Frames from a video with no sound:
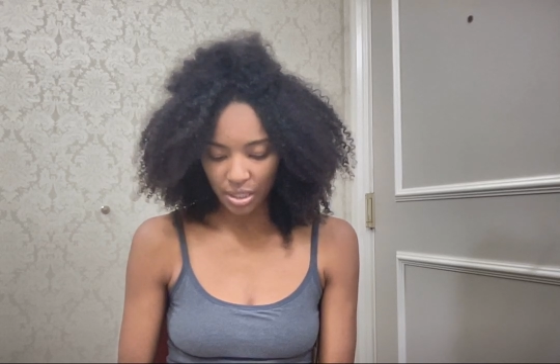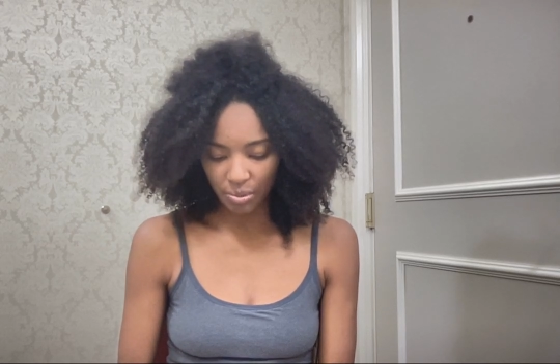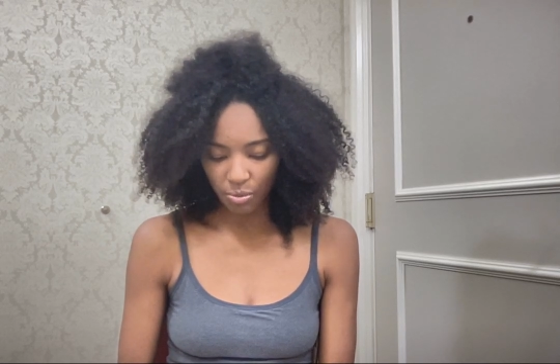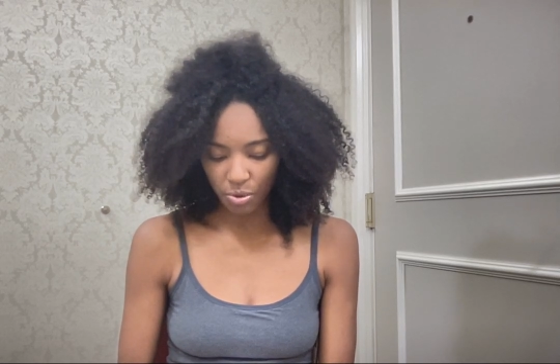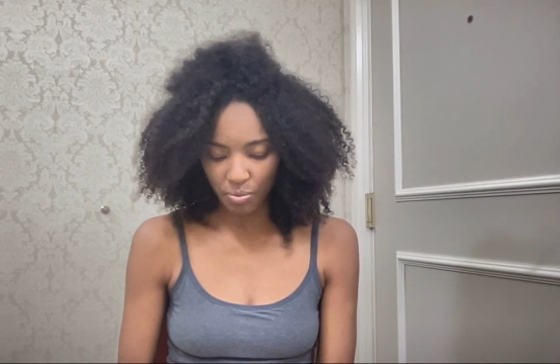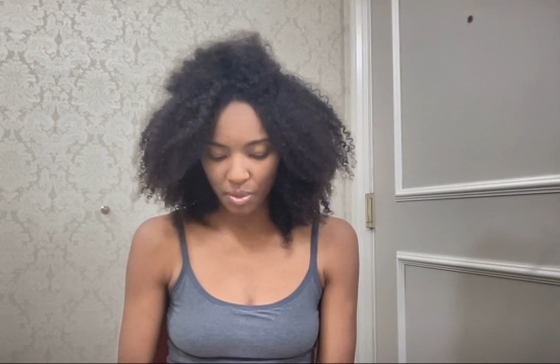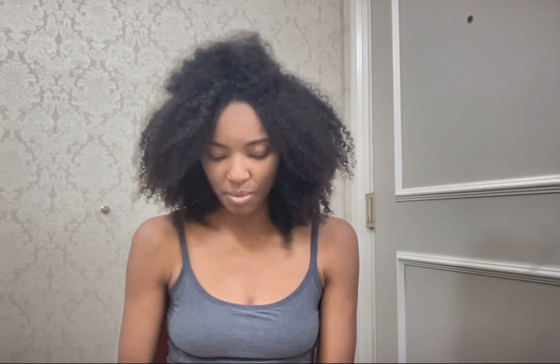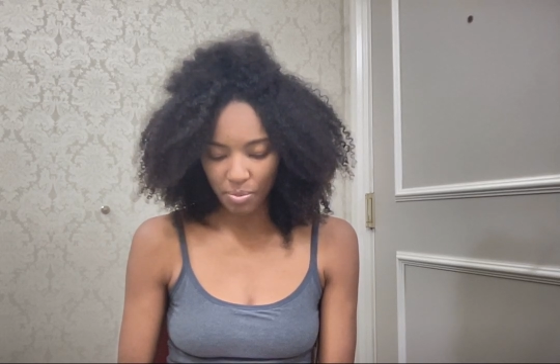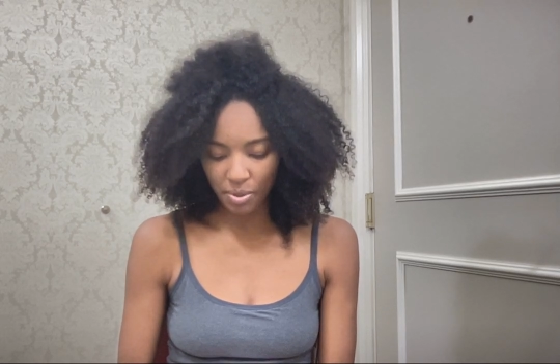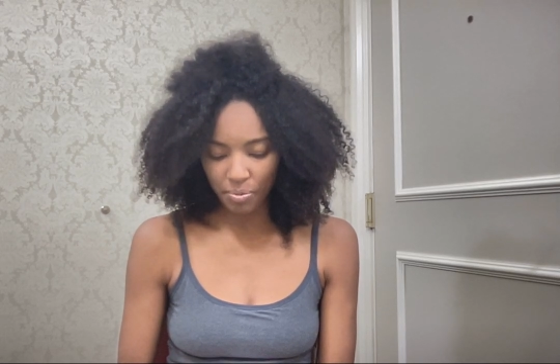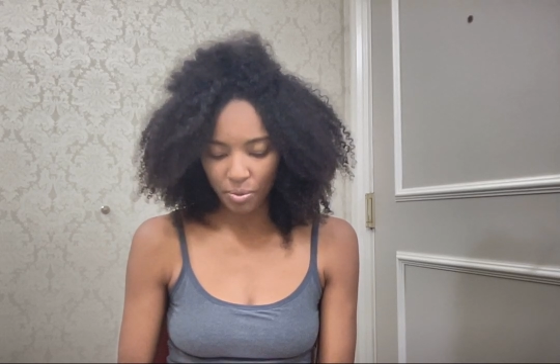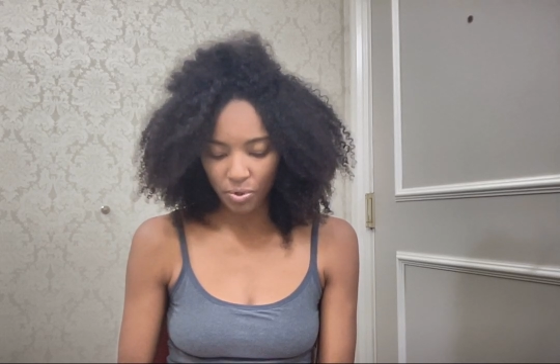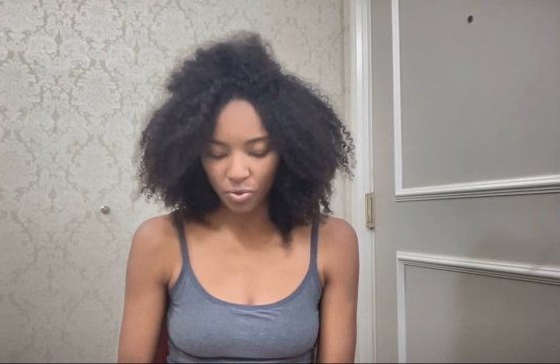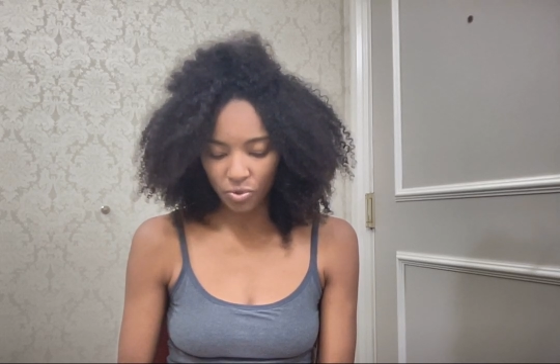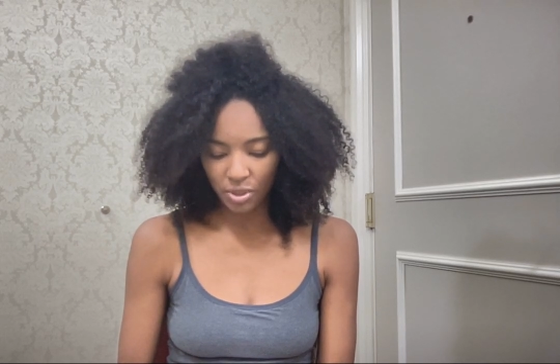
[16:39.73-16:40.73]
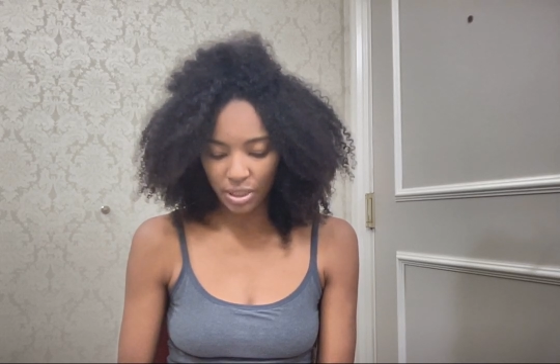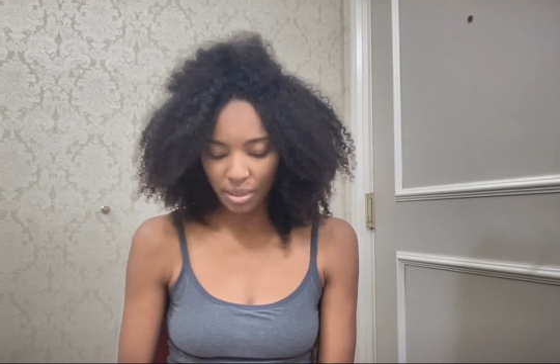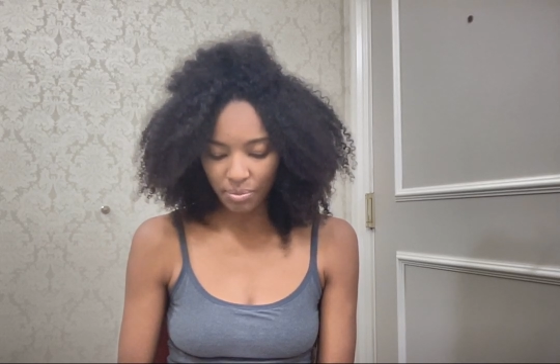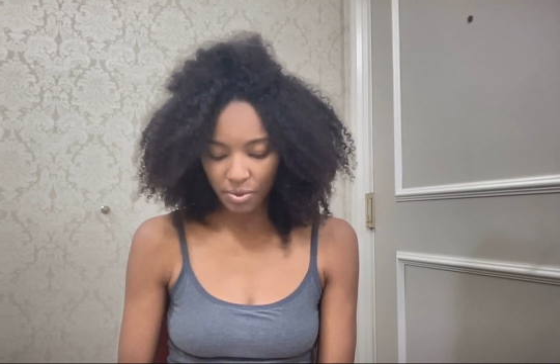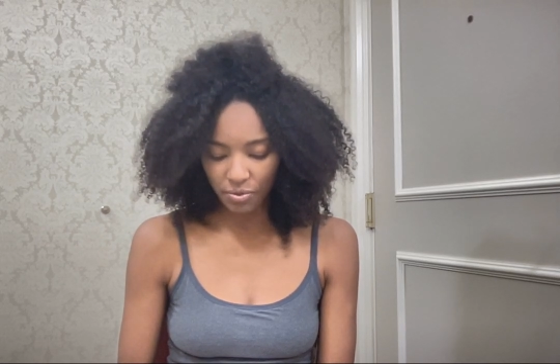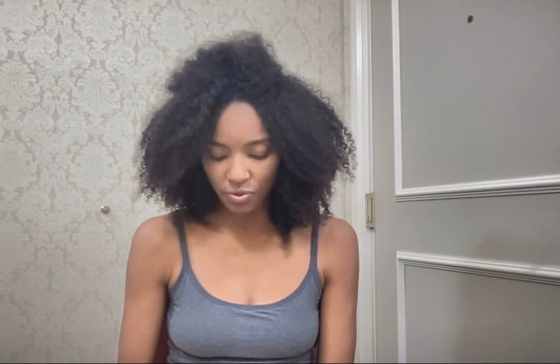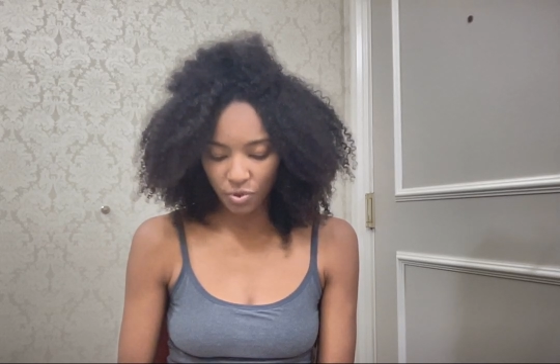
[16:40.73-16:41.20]
someone may be most
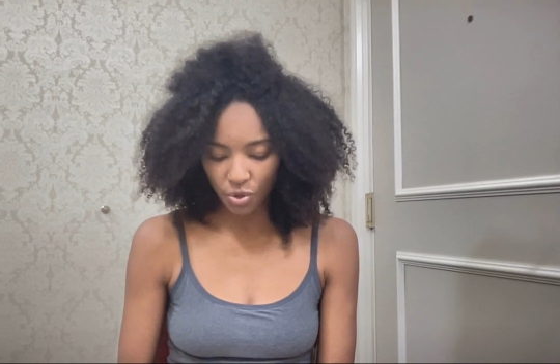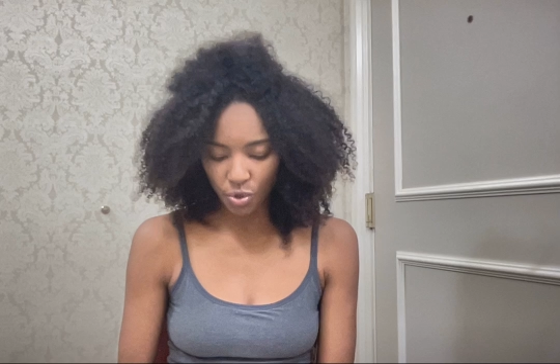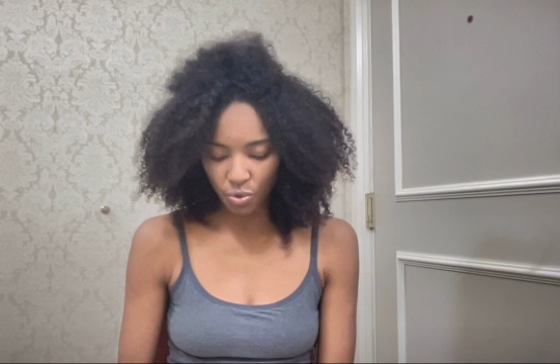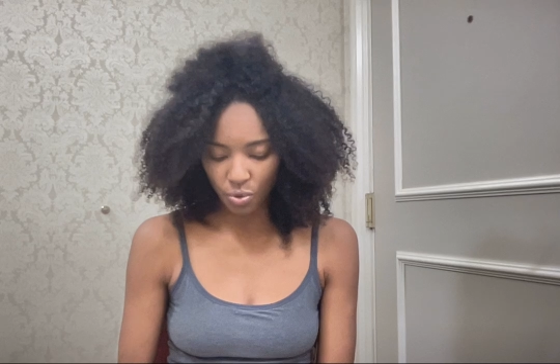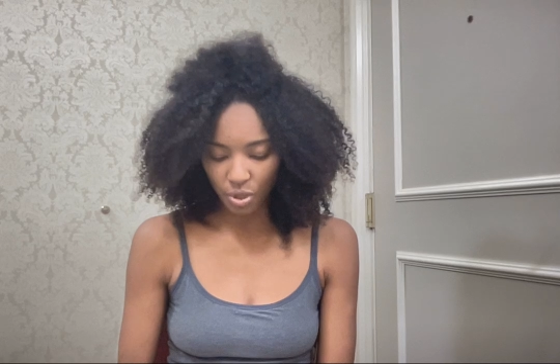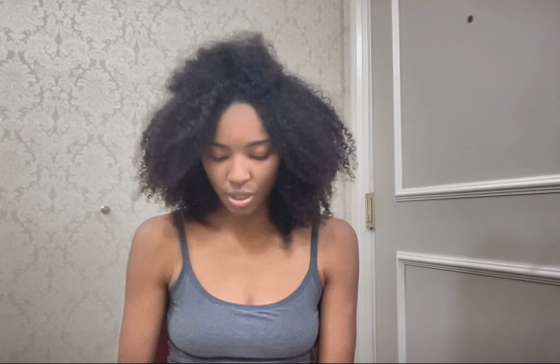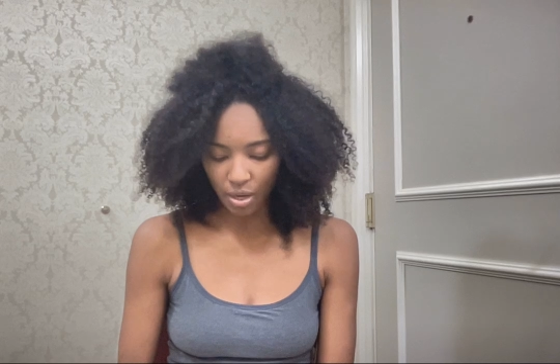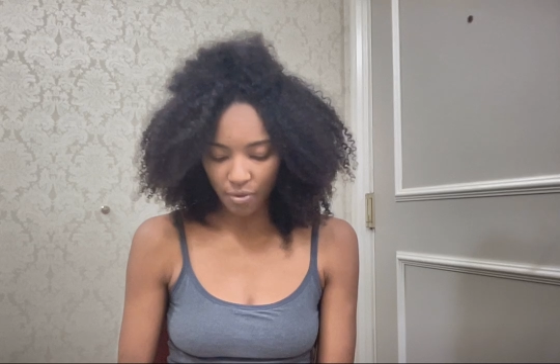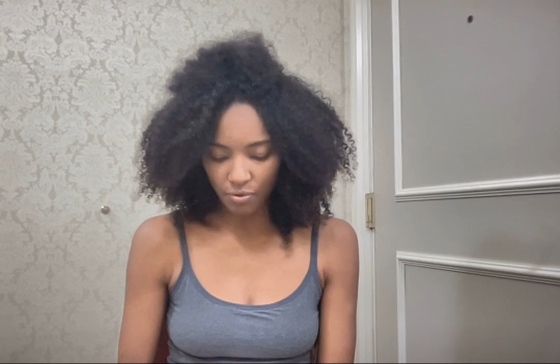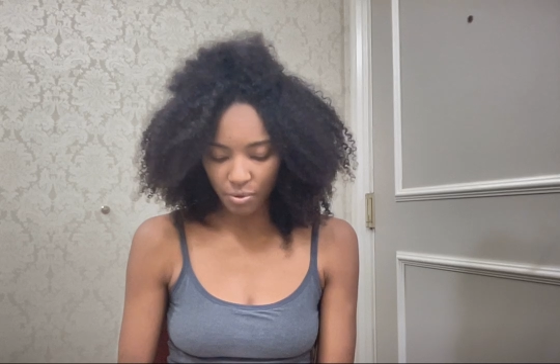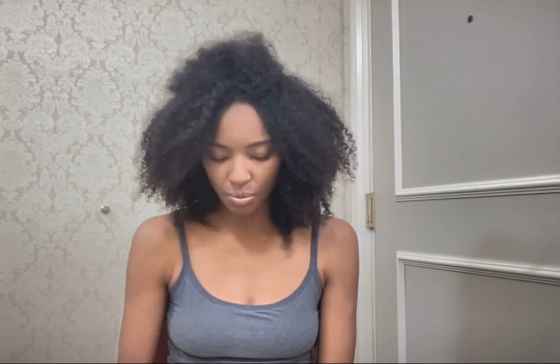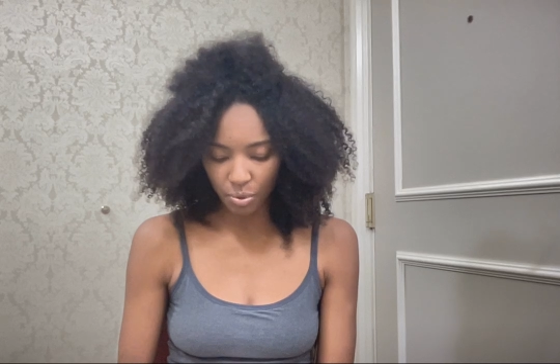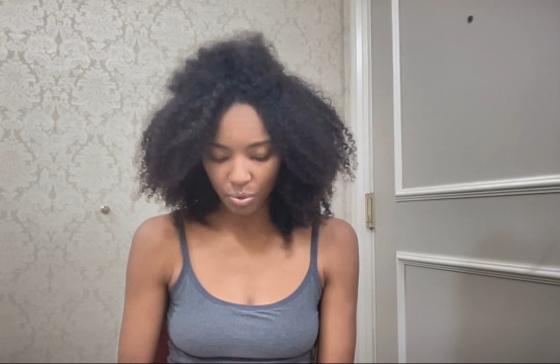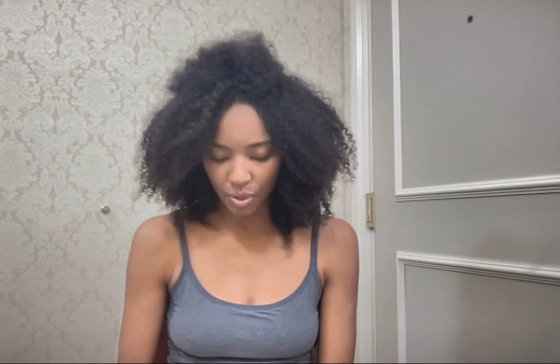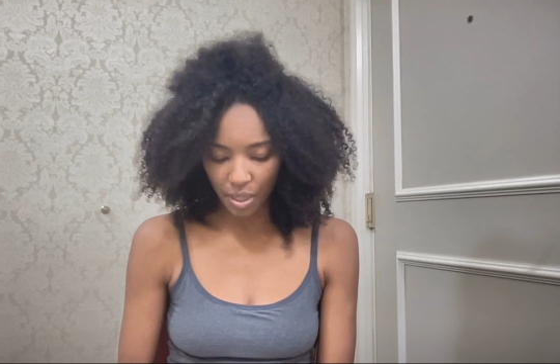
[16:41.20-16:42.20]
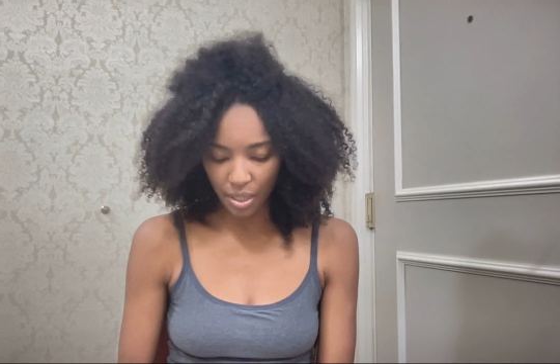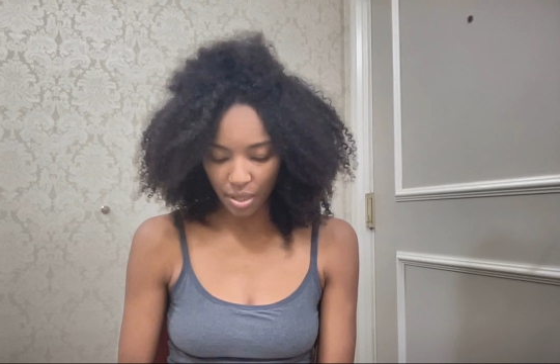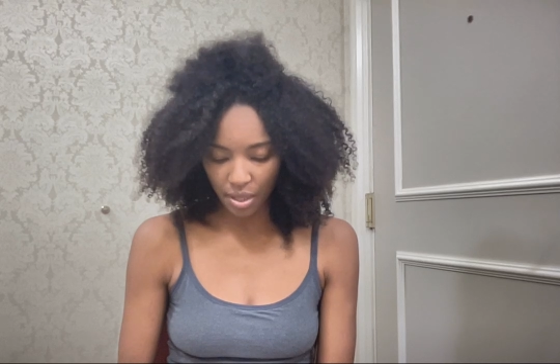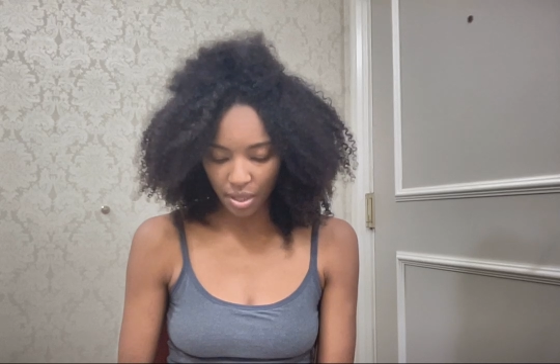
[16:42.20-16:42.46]
receptive to or comfortable with.